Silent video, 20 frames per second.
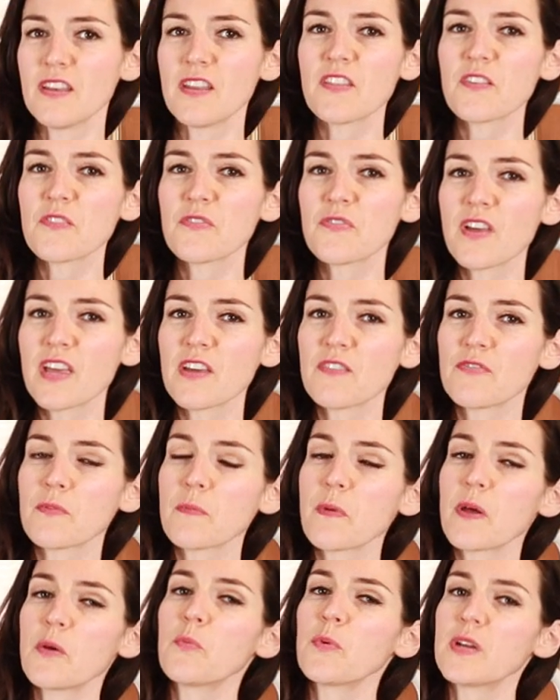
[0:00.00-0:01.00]
Another fave from
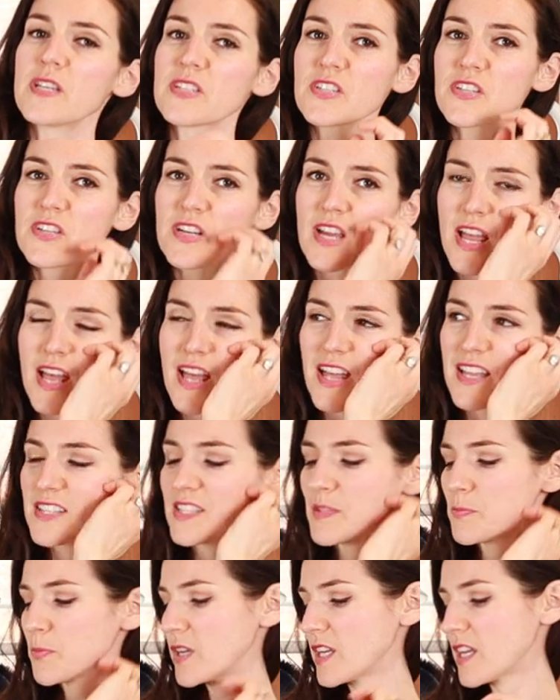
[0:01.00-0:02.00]
my winter and
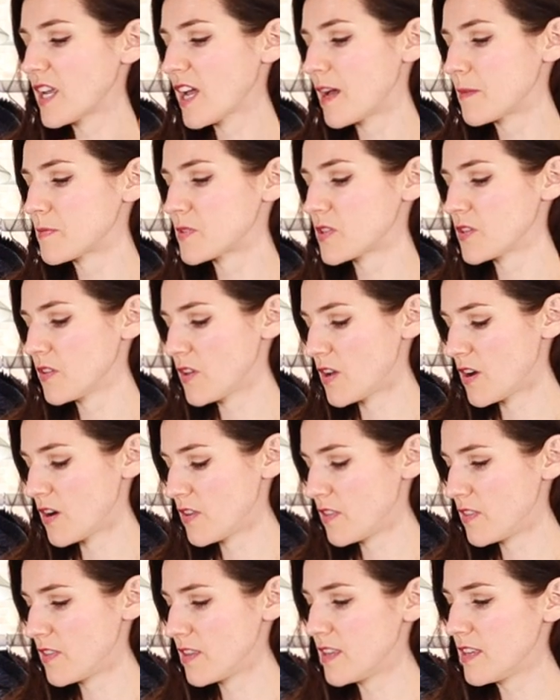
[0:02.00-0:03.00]
spring capsule
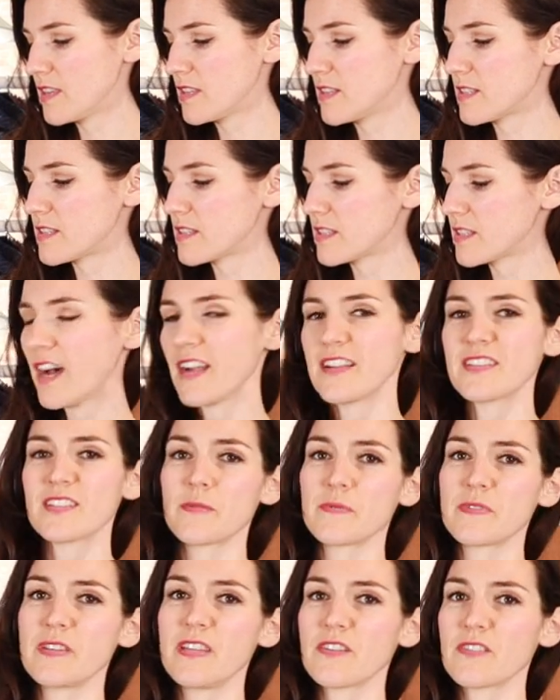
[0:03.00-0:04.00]
are these high
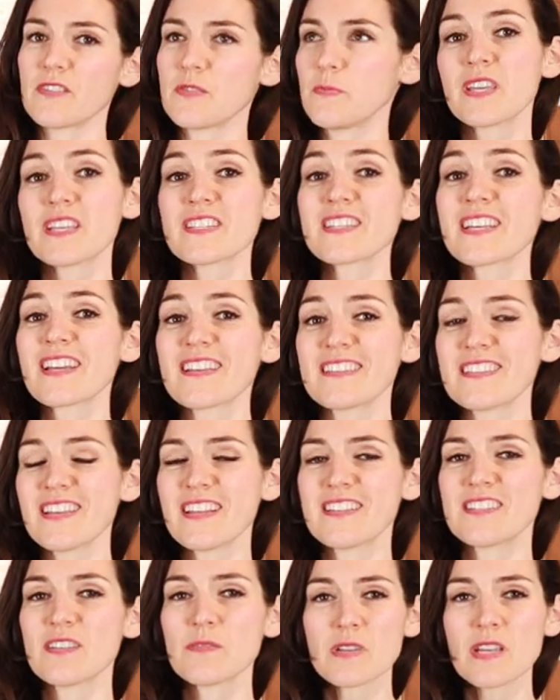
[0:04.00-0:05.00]
top sneakers. Because like I
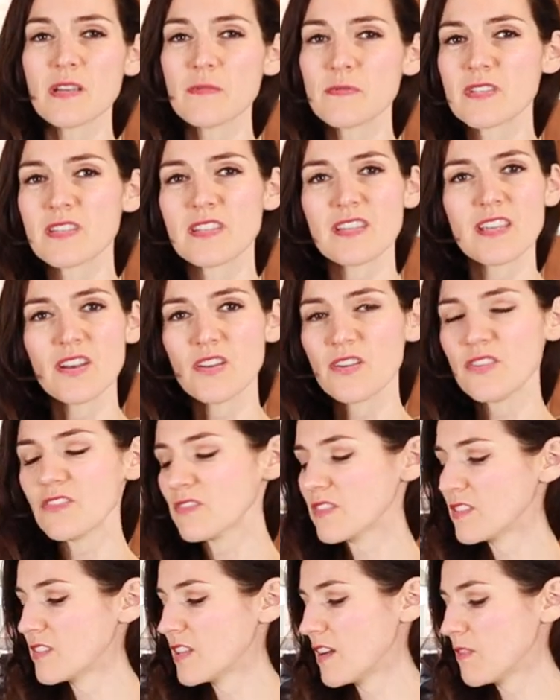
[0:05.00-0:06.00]
said, sometimes, you know,
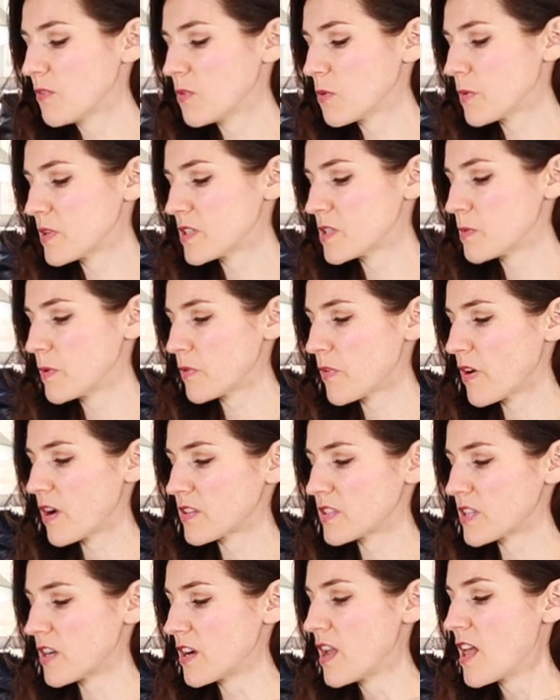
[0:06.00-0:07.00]
everyone wants to be
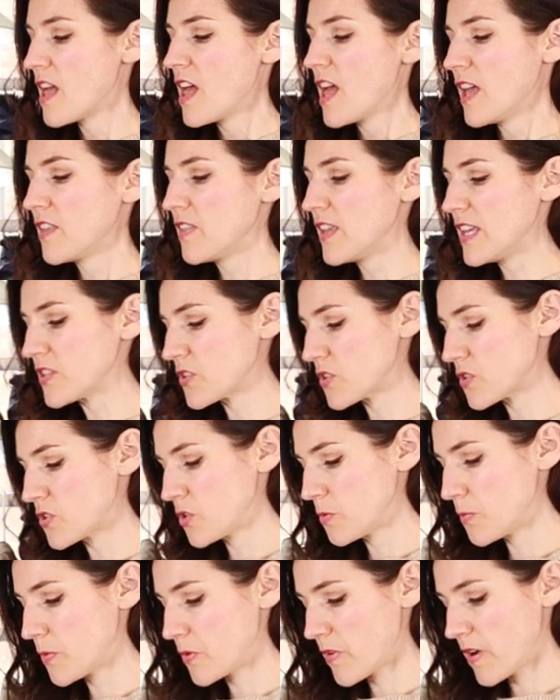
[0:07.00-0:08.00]
rock star. And these are
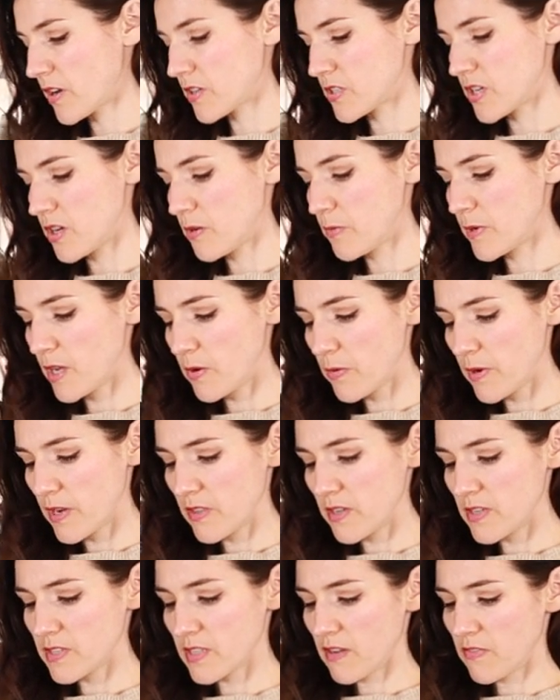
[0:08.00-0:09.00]
super rock star. When I wear
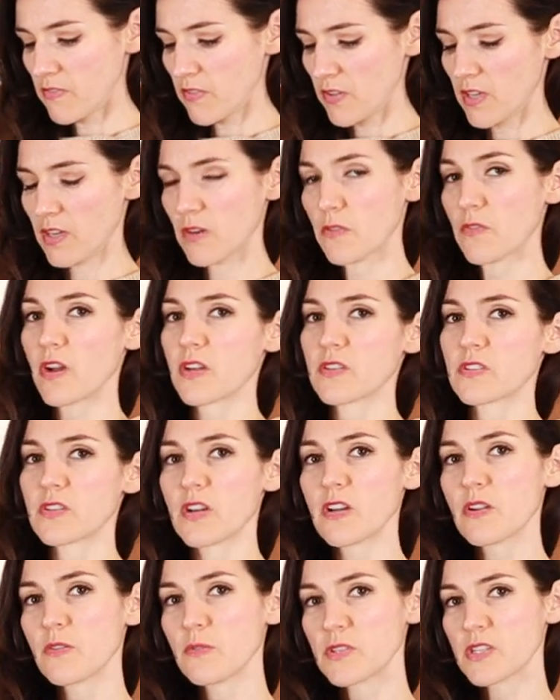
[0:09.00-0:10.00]
these, I feel like a rock
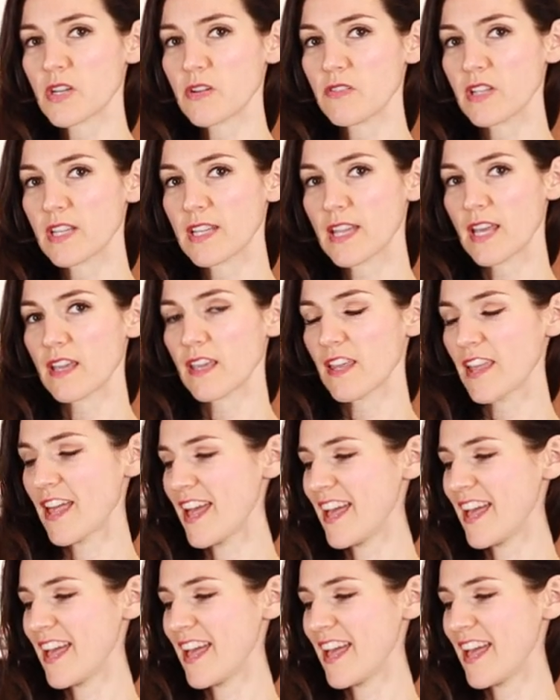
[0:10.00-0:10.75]
star, which I really like.